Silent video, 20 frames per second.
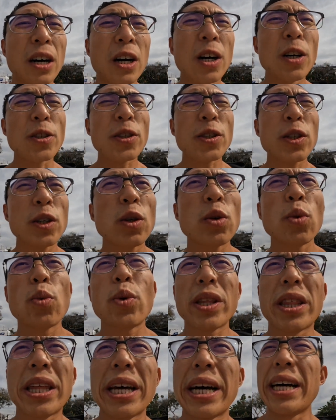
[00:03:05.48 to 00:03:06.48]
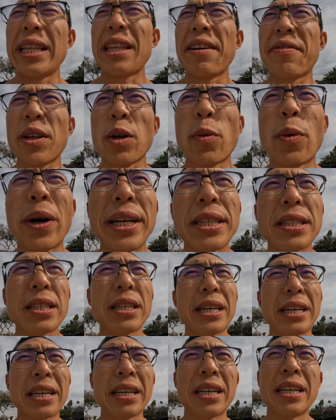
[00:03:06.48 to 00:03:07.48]
Also with lifting
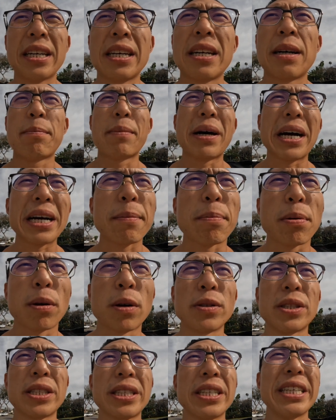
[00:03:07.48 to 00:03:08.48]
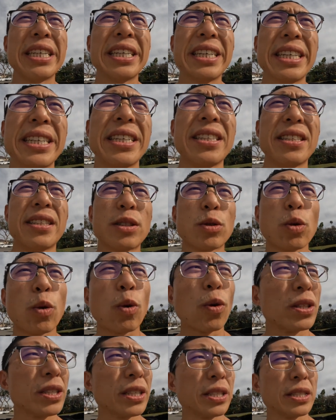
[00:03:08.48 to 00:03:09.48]
weights, my approach is
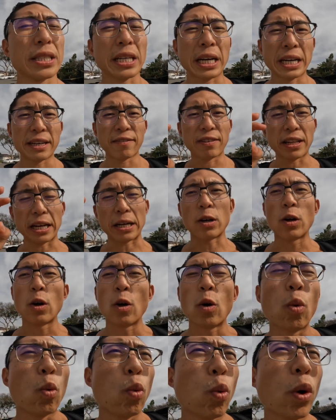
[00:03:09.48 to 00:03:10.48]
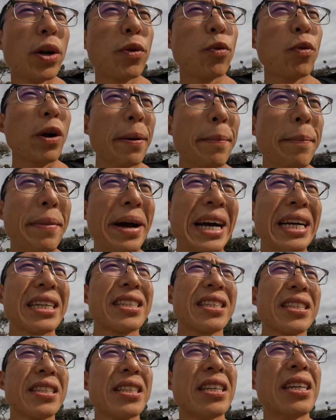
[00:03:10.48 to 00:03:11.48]
towards this kind of like one rep
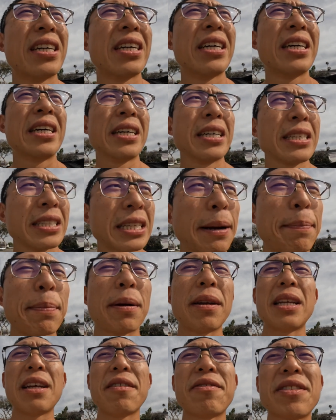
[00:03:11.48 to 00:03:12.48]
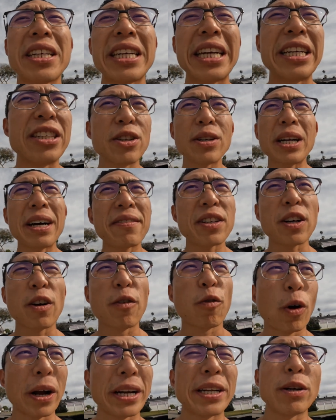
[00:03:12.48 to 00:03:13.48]
max type of lifting, and you don't have to
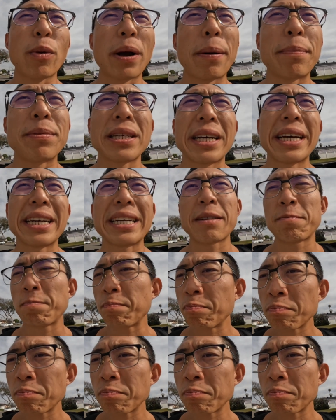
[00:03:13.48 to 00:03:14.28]
go for any reps. Like